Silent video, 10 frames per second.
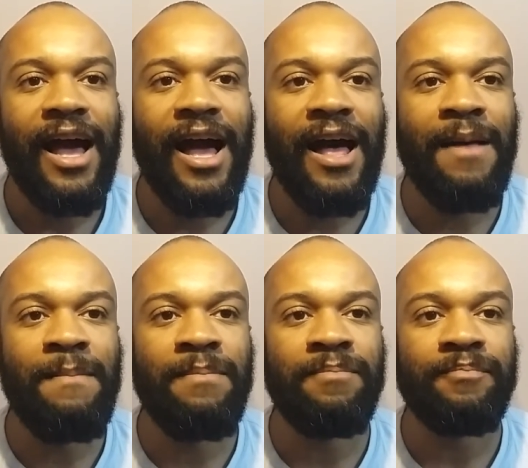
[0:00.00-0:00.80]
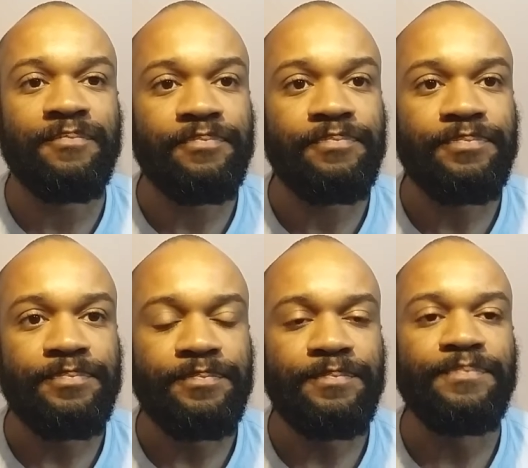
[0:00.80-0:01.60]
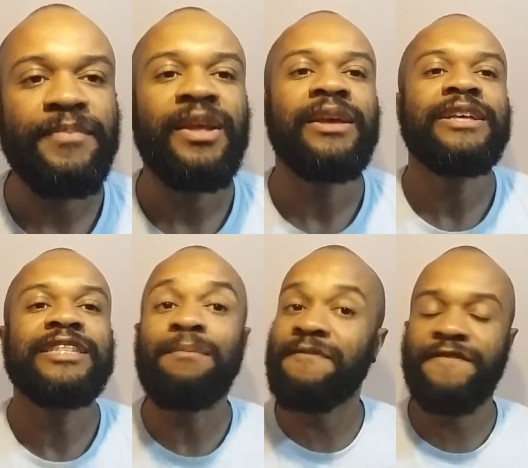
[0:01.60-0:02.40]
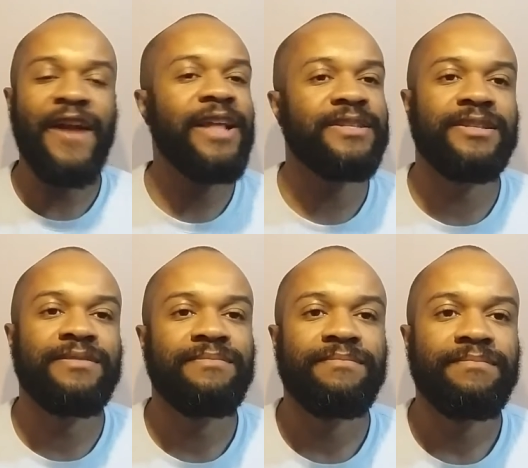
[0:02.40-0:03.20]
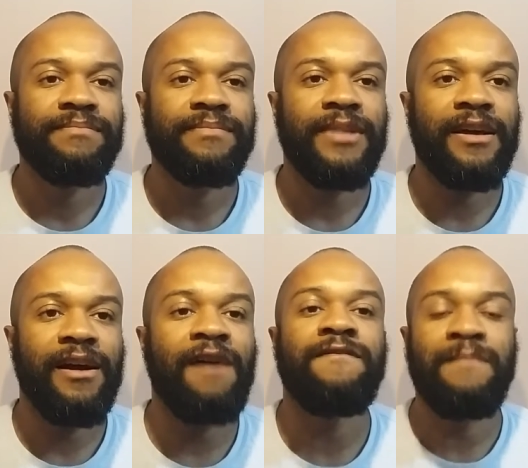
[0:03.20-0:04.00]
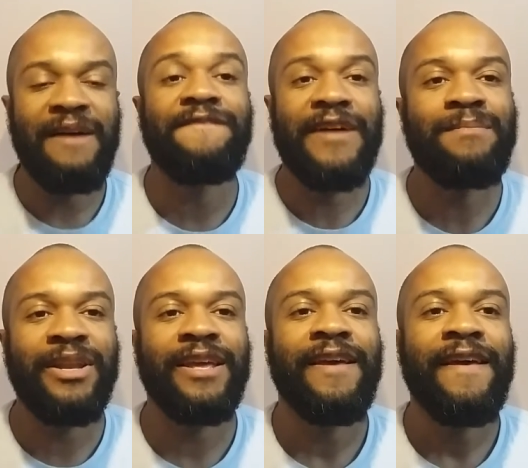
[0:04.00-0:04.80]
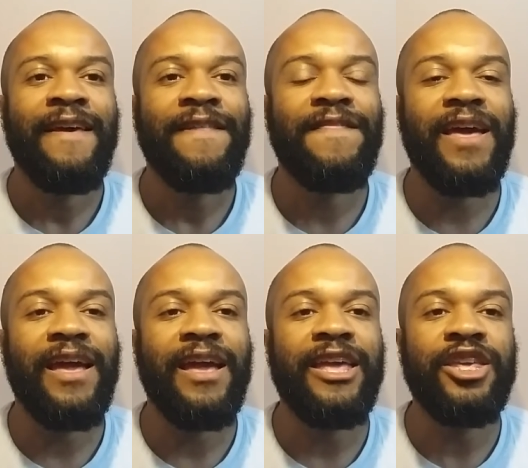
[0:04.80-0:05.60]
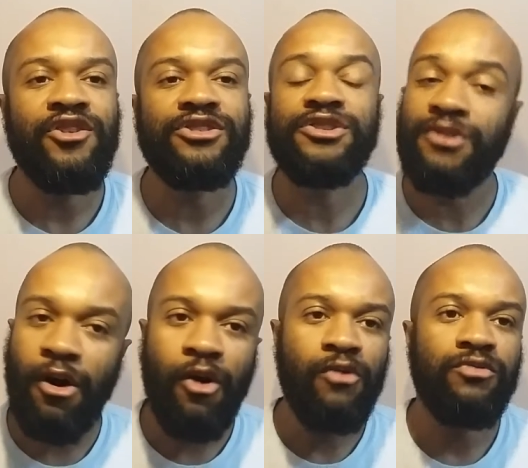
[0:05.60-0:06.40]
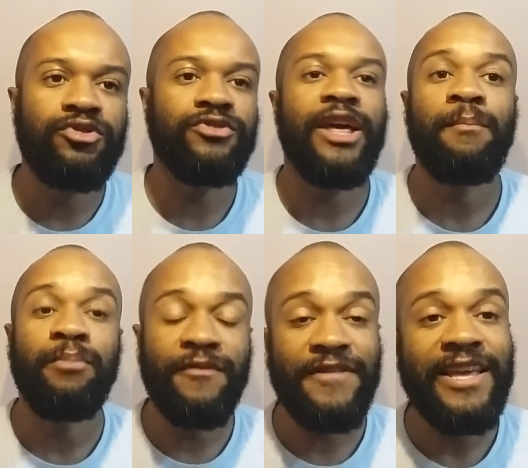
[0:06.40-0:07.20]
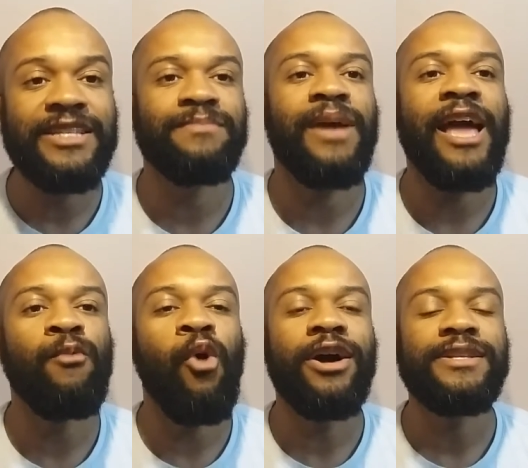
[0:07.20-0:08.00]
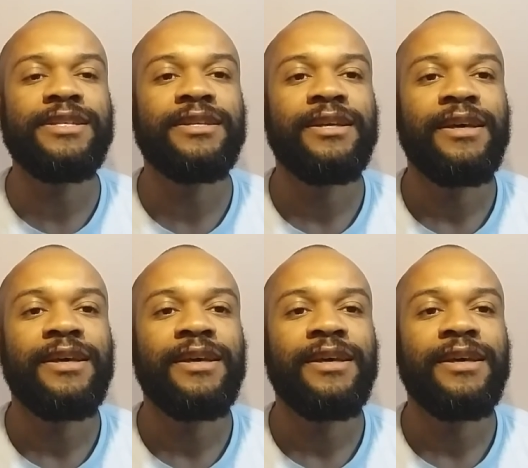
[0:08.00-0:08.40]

um, some friends of my family, they used to go to the Buddhism and once